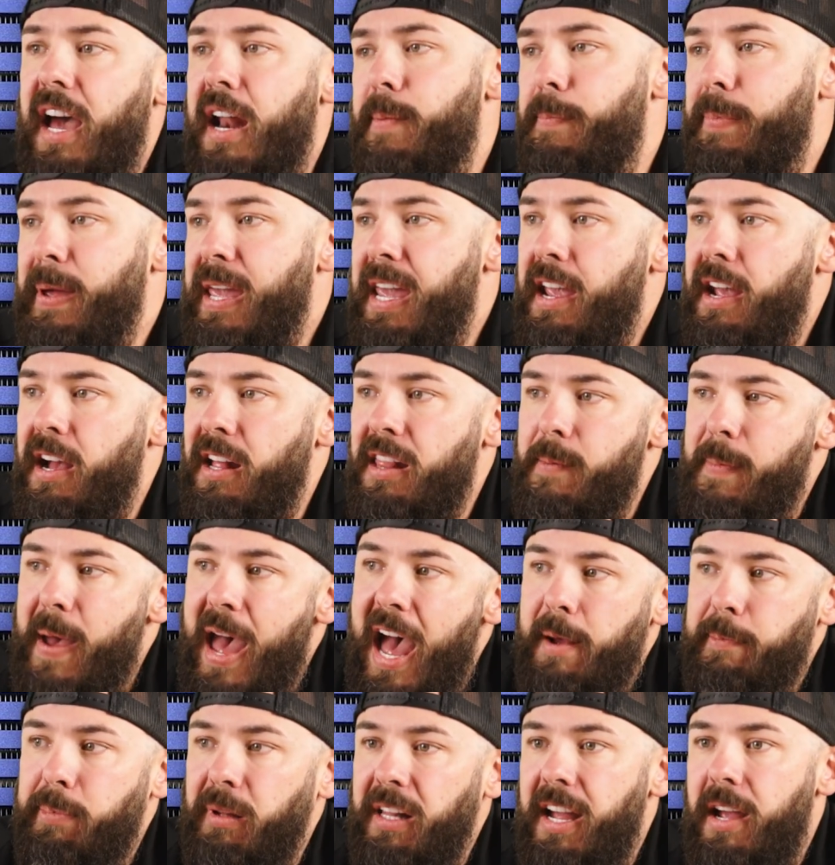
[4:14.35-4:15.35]
got a B on the
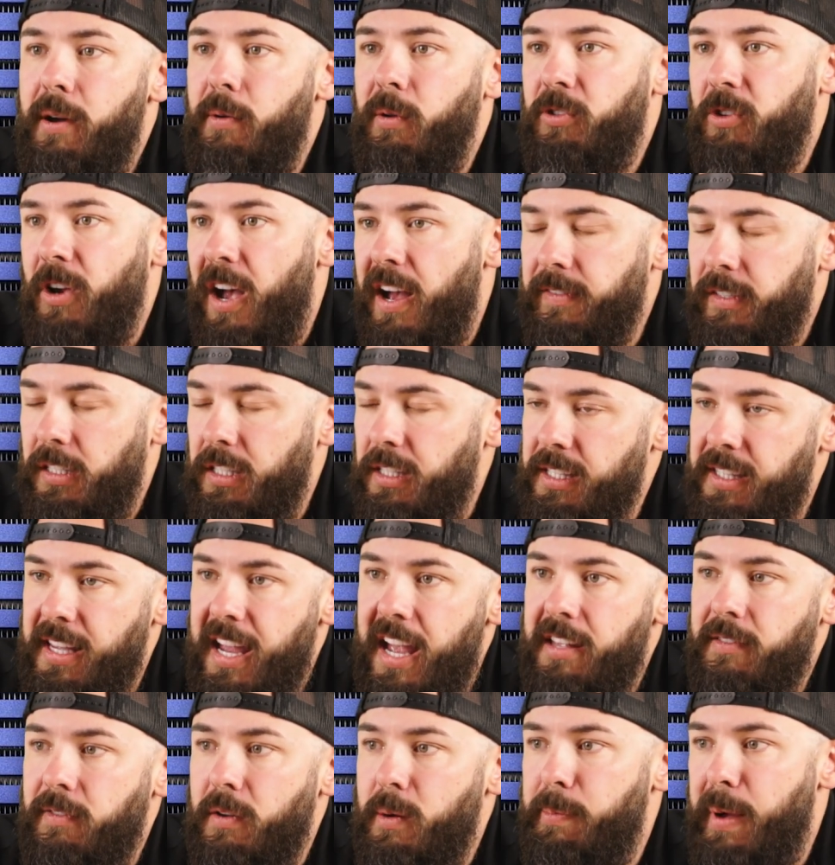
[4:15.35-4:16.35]
back plate, which obviously
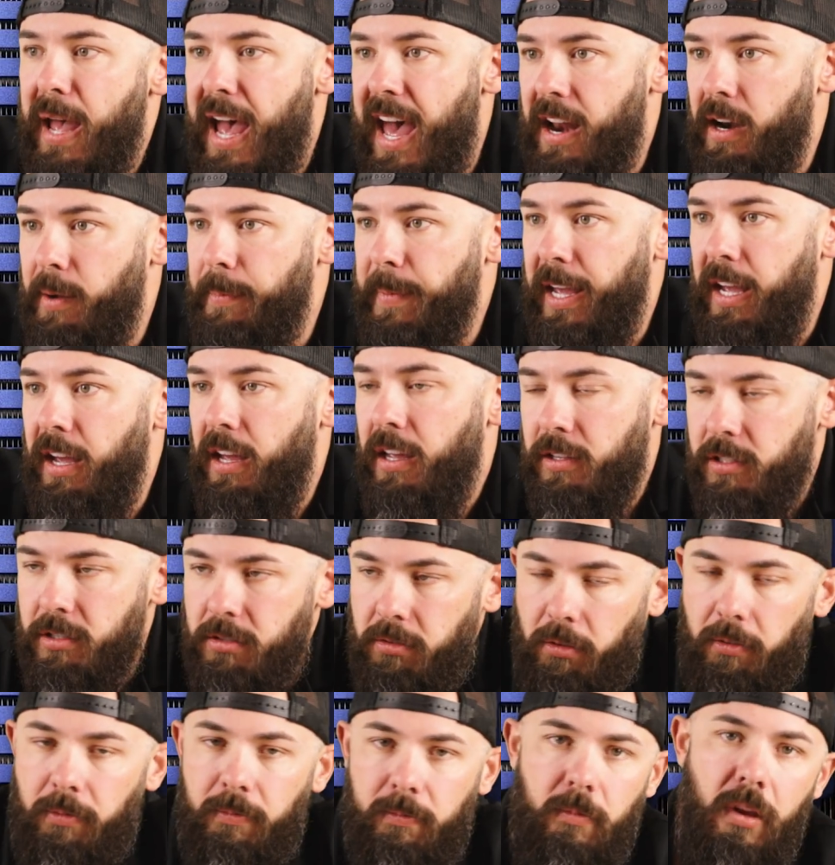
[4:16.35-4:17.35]
stands for
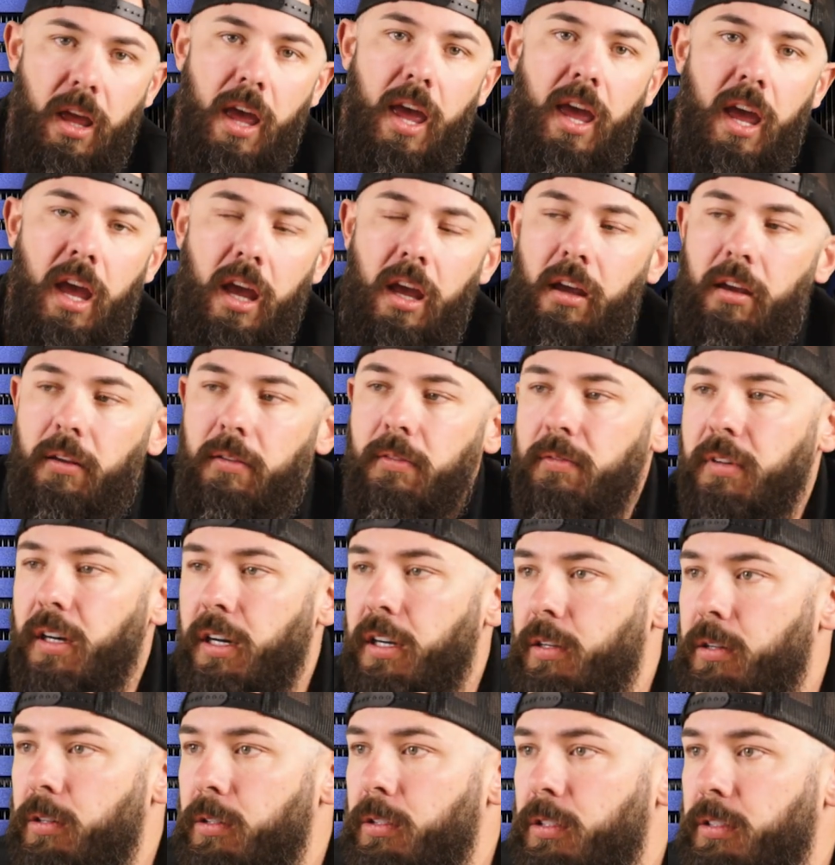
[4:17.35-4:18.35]
Battlemage. Yay,
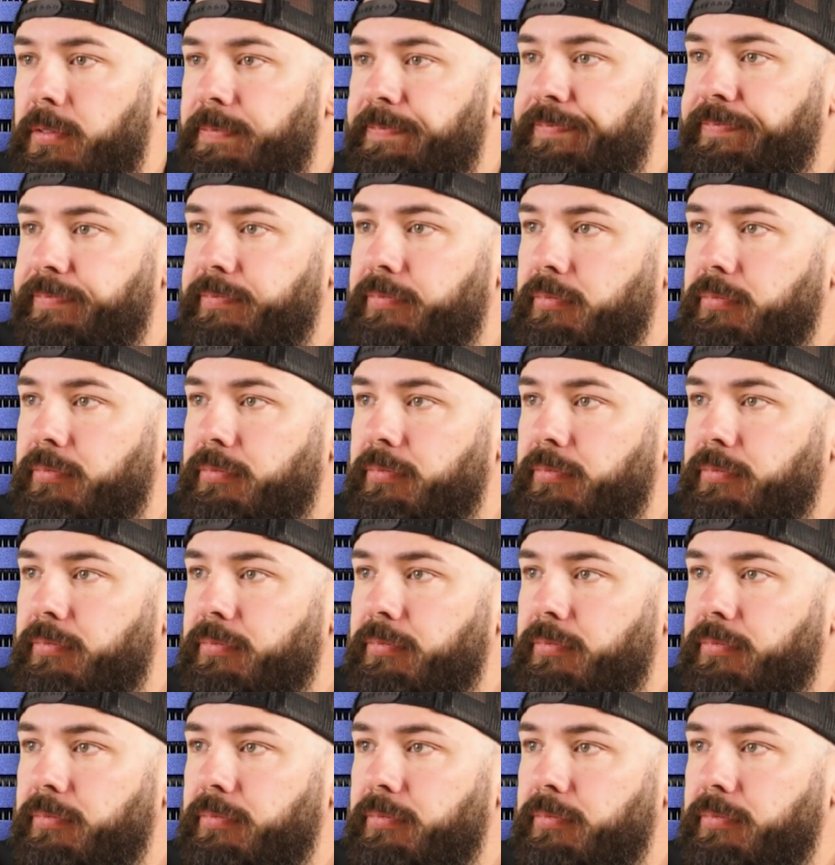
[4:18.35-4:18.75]
very cool.